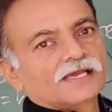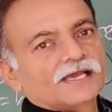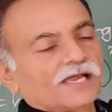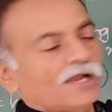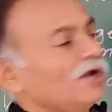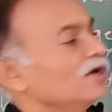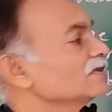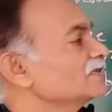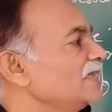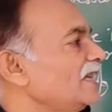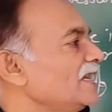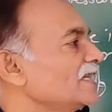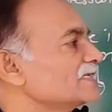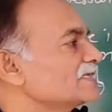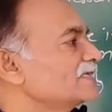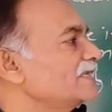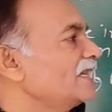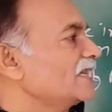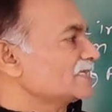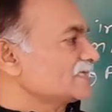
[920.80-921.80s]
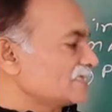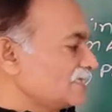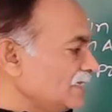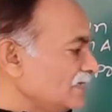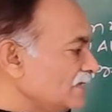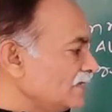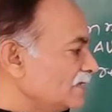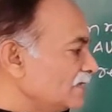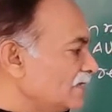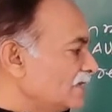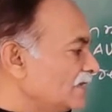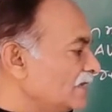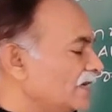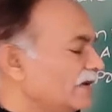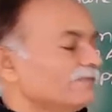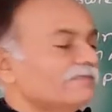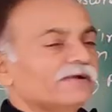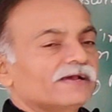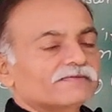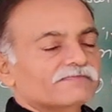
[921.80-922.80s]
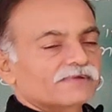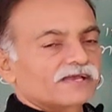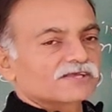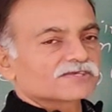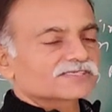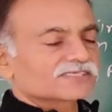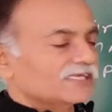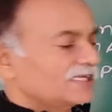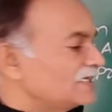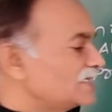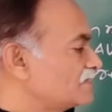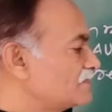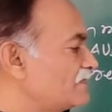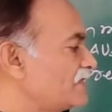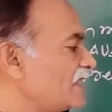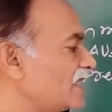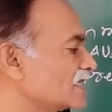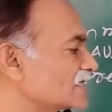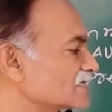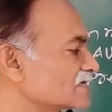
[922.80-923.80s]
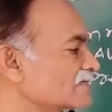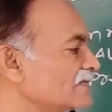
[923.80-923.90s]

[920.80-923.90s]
along the x direction, average velocity is vx